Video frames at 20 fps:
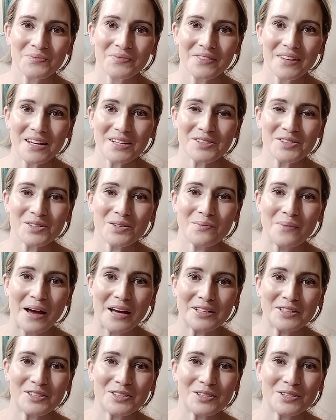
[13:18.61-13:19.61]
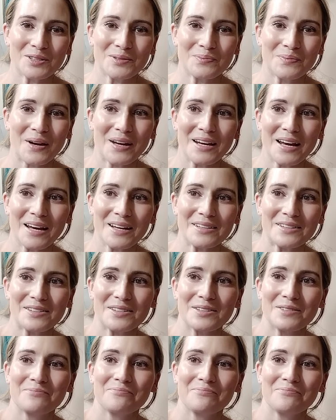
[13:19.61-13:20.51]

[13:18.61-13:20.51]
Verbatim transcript: Thanks so much. Bye, guys.